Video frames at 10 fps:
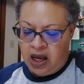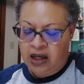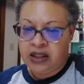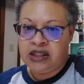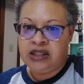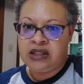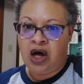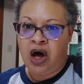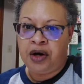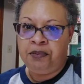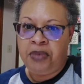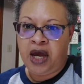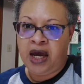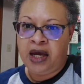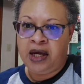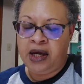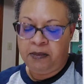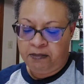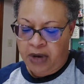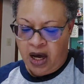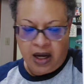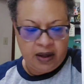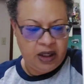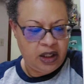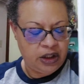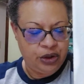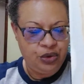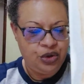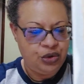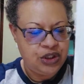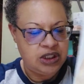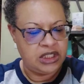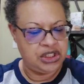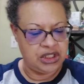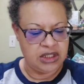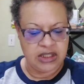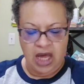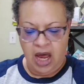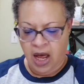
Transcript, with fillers: And this is Autumn Peg by Luhu Stitches.